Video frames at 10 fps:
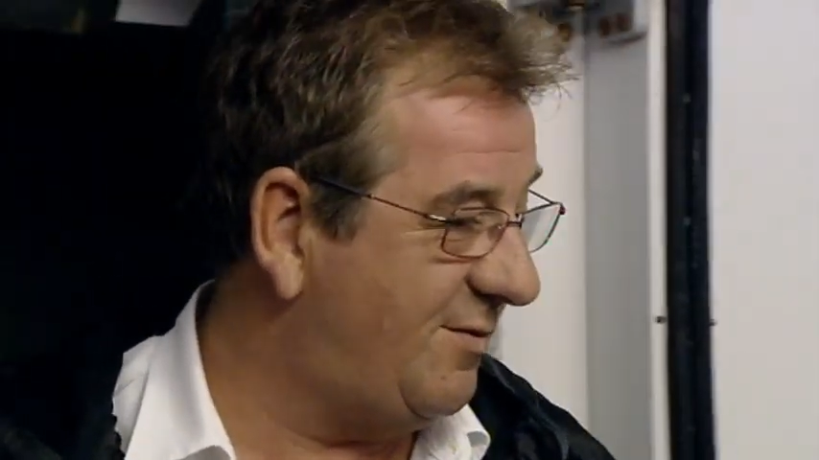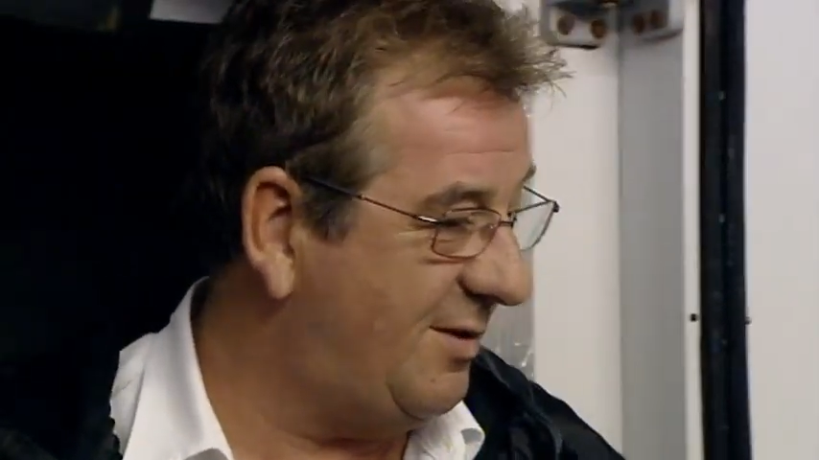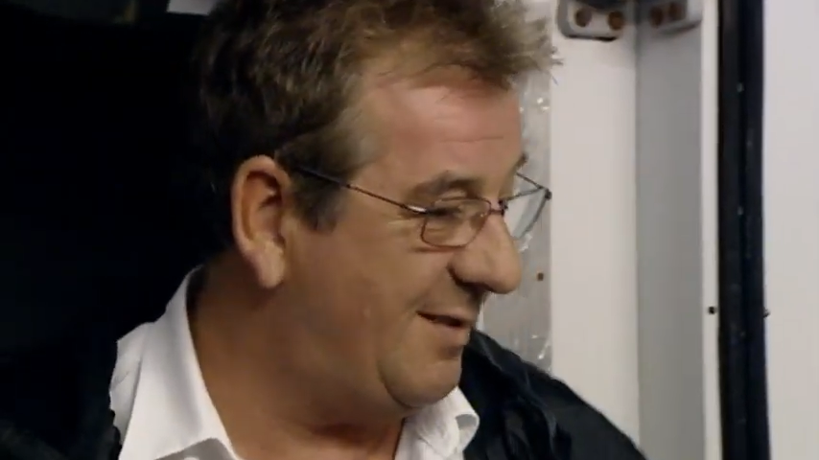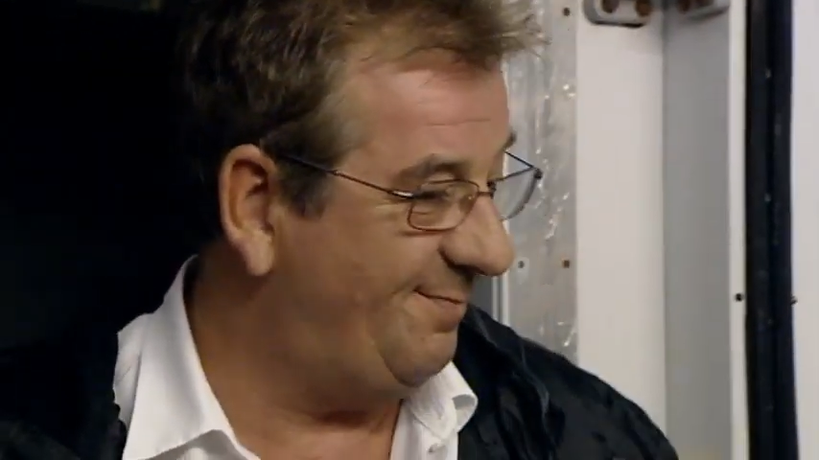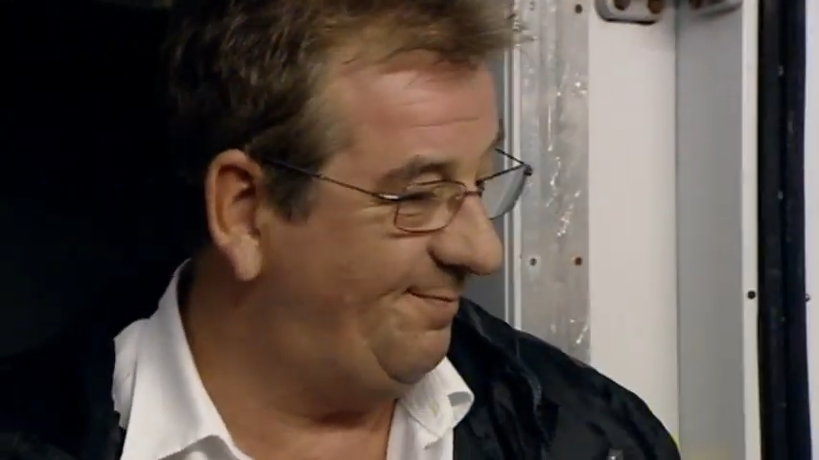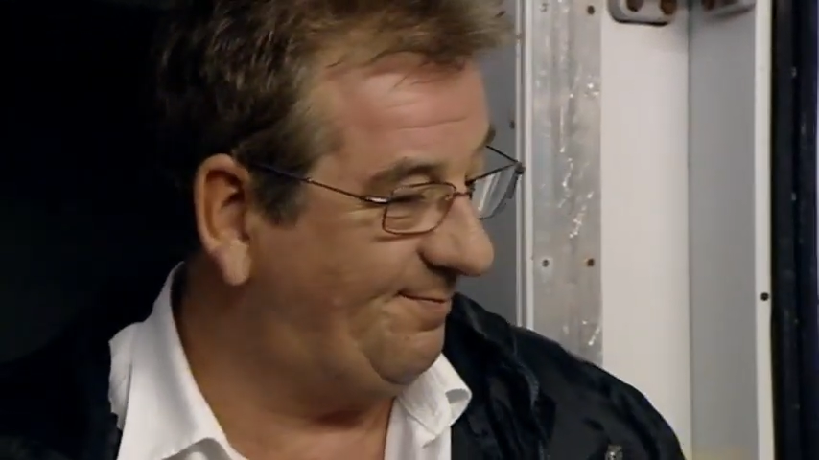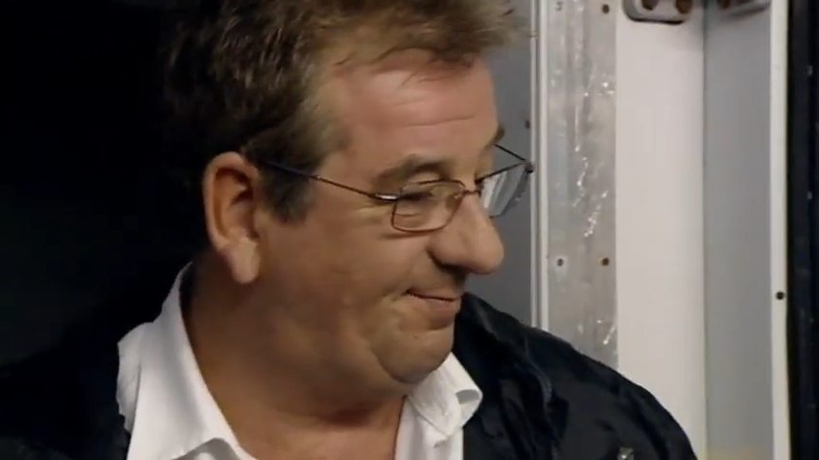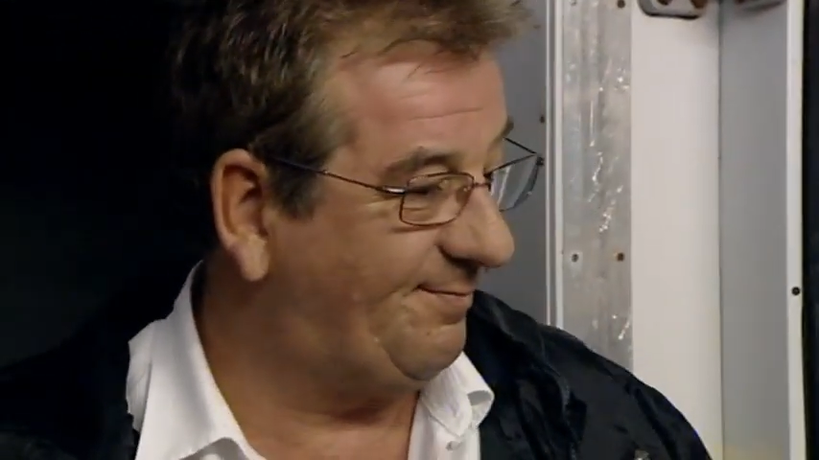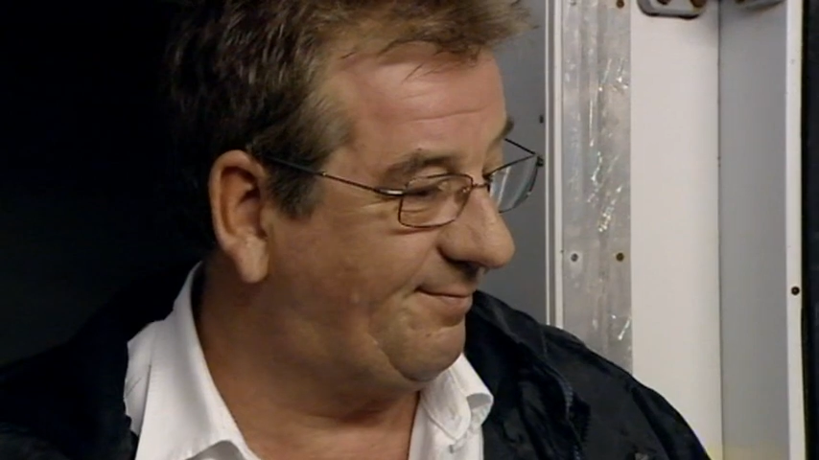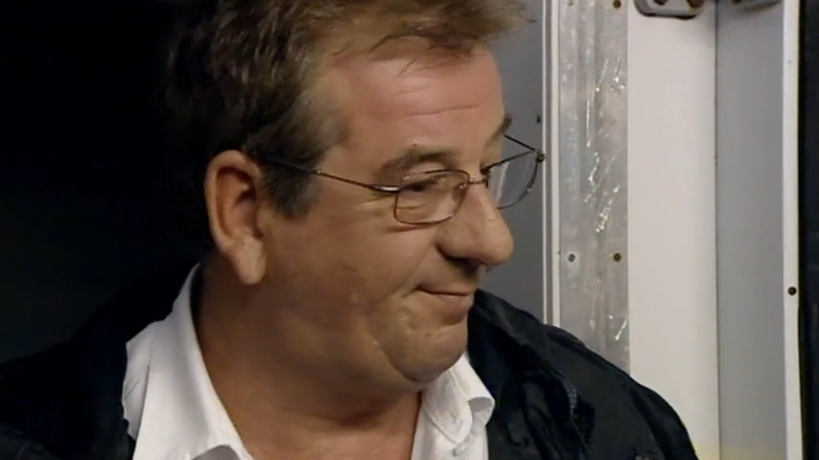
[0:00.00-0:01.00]
for it.
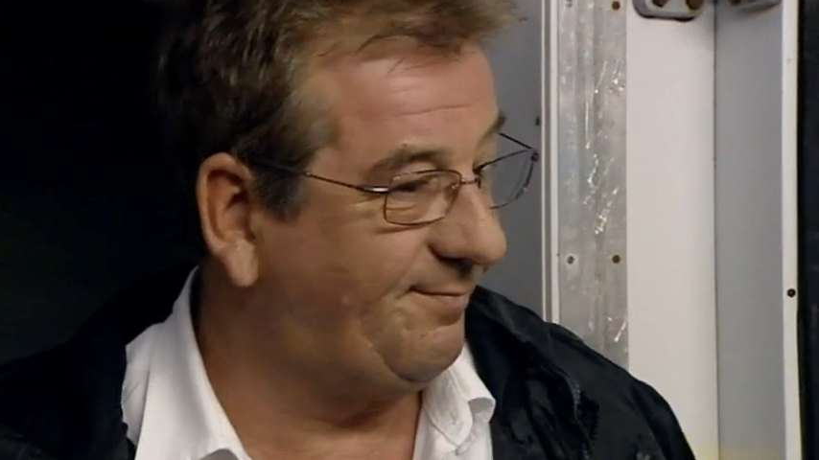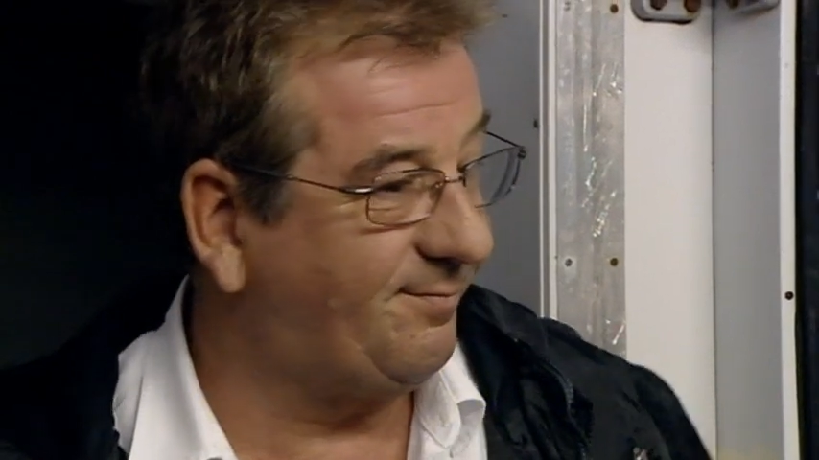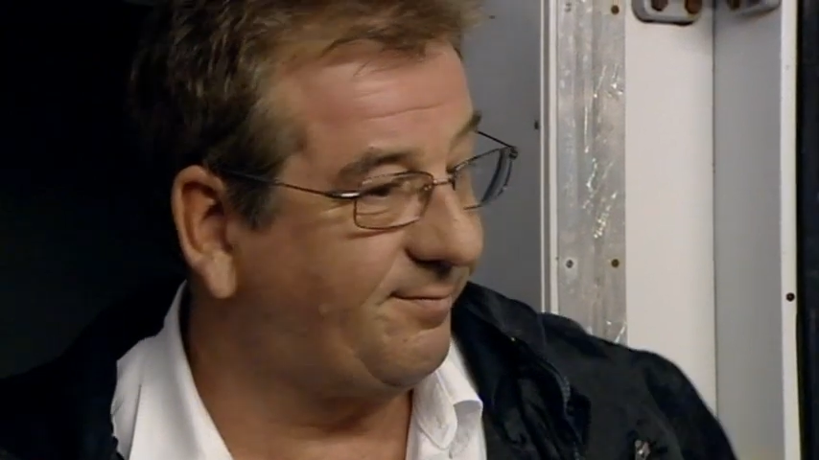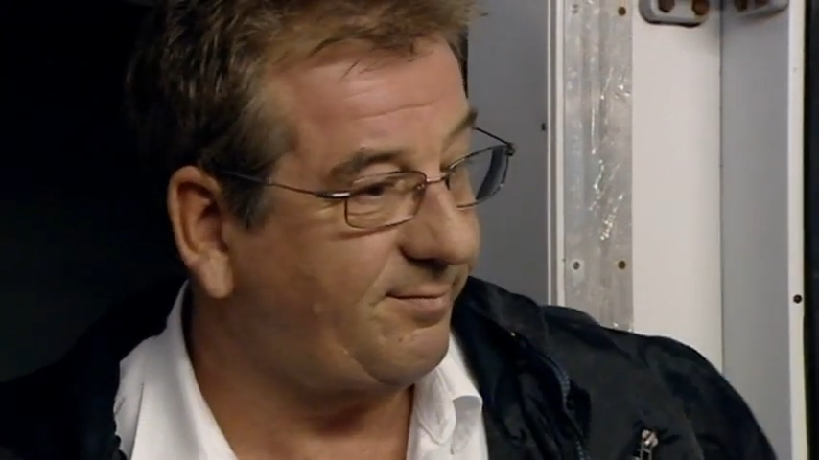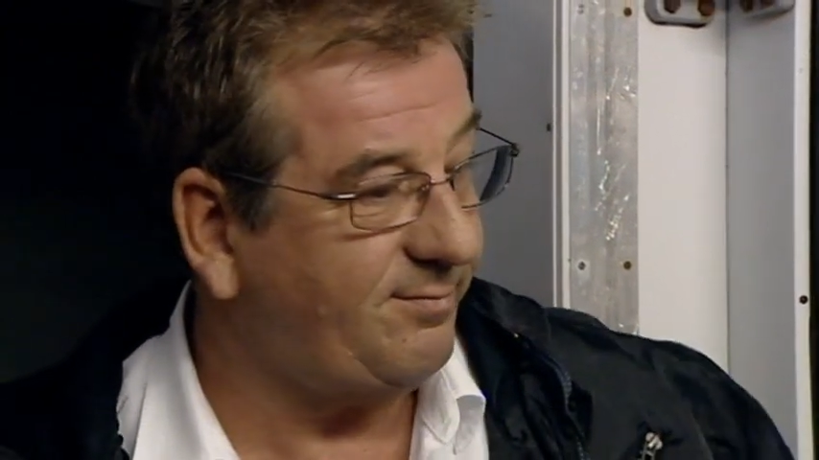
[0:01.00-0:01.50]
Yeah?